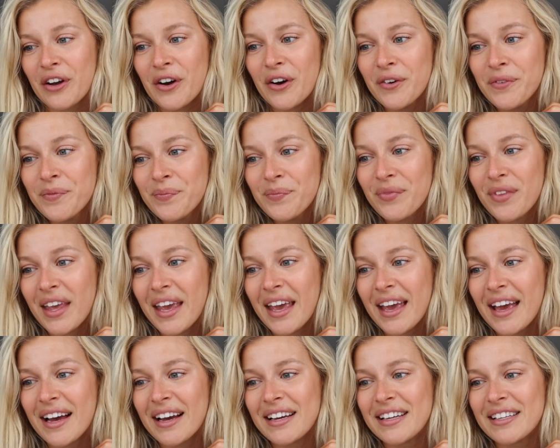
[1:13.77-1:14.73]
ago,
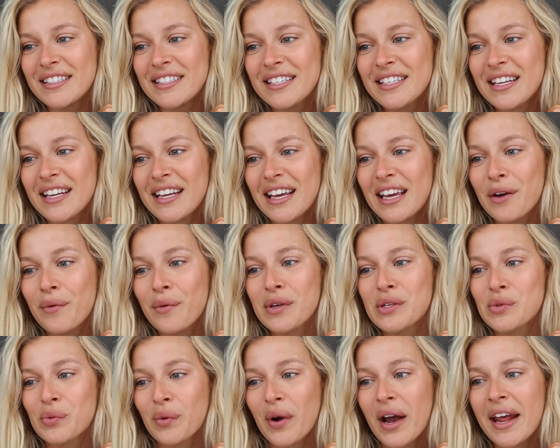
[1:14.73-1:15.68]
and it
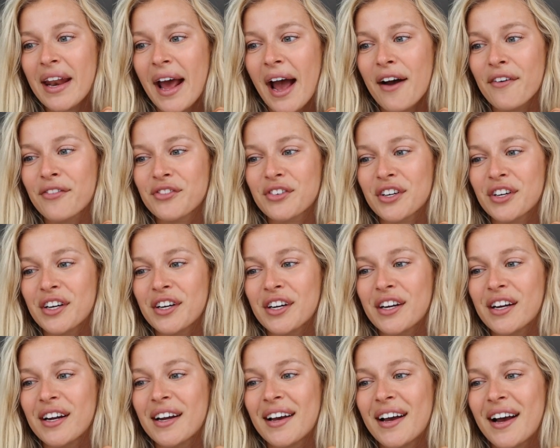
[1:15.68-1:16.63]
was right
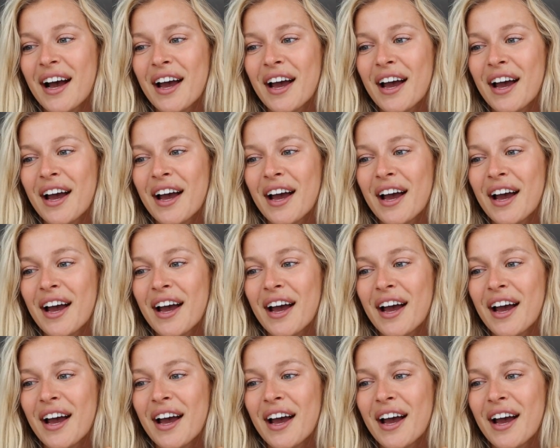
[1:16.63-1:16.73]
after